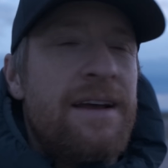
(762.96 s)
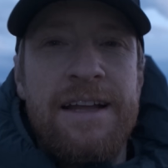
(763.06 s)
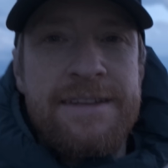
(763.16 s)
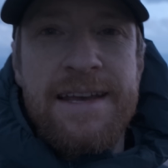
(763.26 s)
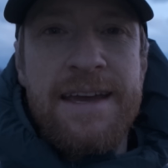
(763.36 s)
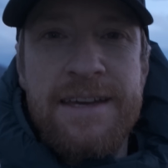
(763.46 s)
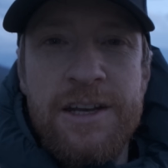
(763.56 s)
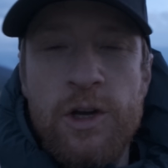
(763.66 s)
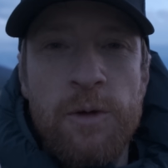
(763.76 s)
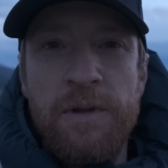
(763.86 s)
and
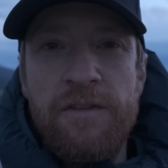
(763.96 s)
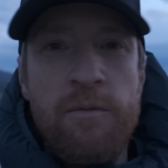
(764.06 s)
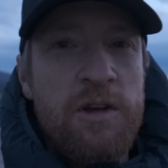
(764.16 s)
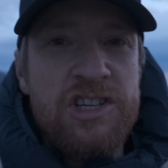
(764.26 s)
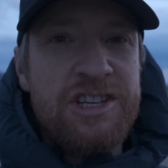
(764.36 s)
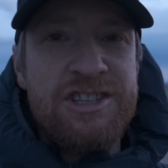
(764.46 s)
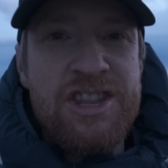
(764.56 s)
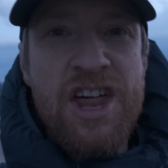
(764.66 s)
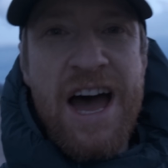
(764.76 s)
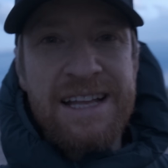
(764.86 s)
taking a couple of images.
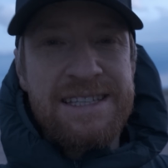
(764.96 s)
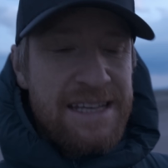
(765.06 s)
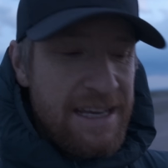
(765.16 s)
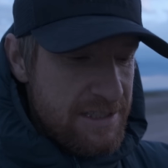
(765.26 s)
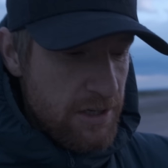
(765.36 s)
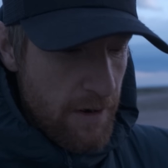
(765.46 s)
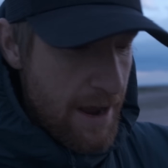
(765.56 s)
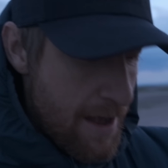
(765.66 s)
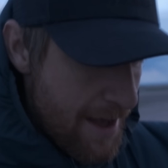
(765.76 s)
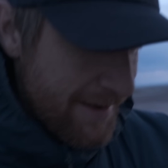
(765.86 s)
That's it. Sorry,
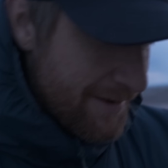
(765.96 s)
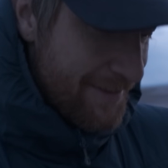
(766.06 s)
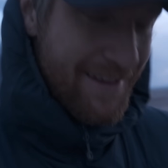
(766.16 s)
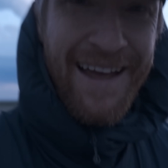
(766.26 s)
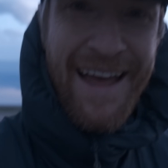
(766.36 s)
hang on.